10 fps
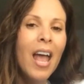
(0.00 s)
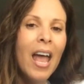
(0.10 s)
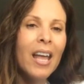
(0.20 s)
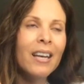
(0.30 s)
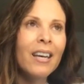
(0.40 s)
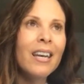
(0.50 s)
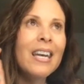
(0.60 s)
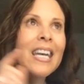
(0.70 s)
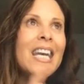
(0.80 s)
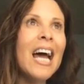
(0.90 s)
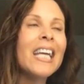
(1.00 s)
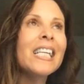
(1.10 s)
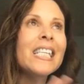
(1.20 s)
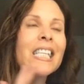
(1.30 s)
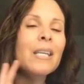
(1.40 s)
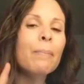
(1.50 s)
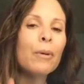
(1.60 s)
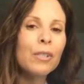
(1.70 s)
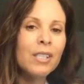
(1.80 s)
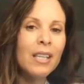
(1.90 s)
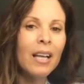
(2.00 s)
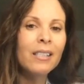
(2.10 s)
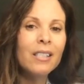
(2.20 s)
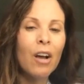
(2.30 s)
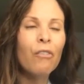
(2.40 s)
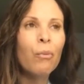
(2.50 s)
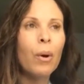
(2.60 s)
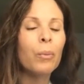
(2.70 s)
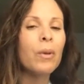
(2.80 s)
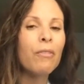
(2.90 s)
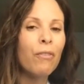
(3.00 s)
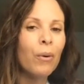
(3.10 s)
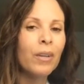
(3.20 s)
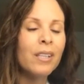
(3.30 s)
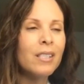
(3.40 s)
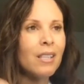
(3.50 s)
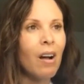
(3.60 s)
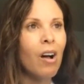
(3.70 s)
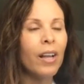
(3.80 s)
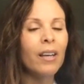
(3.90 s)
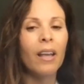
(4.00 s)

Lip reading: And 90% of what we focus on,